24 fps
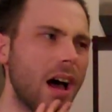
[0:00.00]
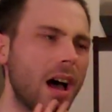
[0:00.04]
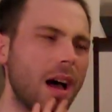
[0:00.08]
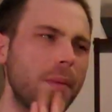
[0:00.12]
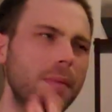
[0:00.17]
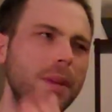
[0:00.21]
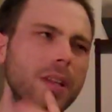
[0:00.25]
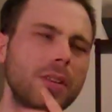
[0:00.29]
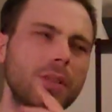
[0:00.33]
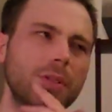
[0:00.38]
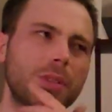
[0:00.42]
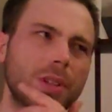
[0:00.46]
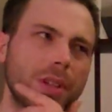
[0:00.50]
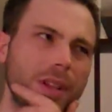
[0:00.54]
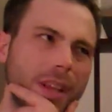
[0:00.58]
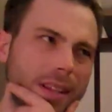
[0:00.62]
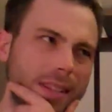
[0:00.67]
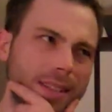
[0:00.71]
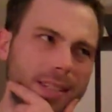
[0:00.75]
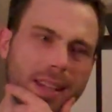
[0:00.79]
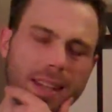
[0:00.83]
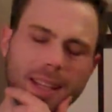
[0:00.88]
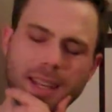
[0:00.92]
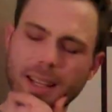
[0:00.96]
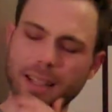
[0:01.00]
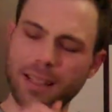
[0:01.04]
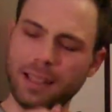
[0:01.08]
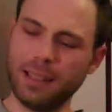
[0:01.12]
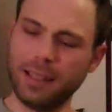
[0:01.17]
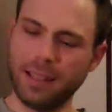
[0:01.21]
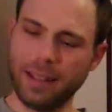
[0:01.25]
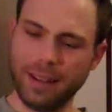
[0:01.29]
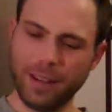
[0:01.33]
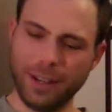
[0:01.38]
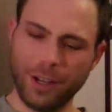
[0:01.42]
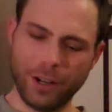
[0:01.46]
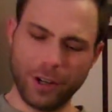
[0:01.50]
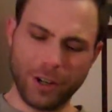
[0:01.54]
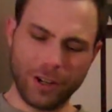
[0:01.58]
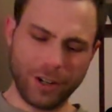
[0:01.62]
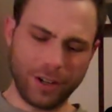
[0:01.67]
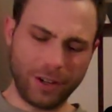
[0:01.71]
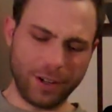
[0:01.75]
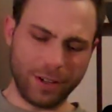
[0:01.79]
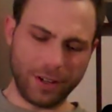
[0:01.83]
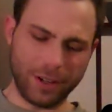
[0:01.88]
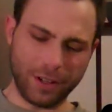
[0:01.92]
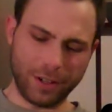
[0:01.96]
I mean, it's like a
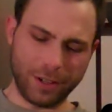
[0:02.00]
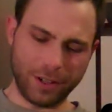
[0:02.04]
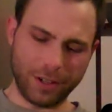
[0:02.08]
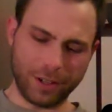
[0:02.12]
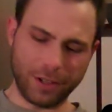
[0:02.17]
linear